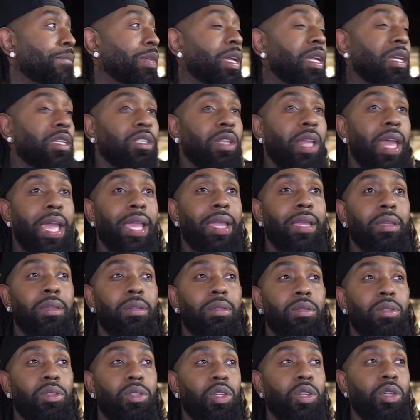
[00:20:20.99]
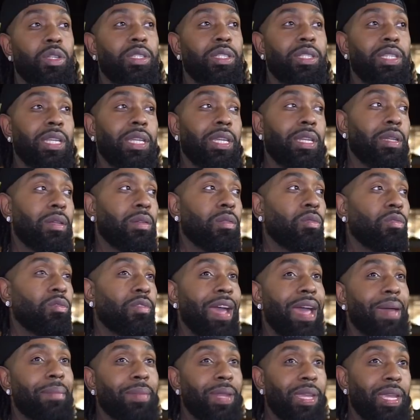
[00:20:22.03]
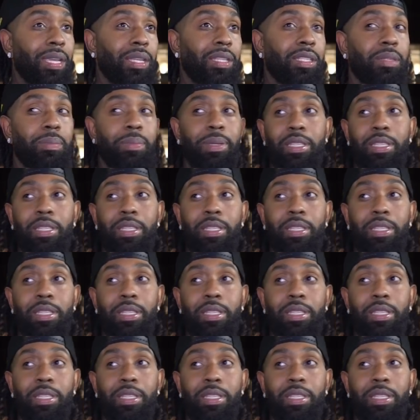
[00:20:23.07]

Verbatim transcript: Because like you'll see rap niggas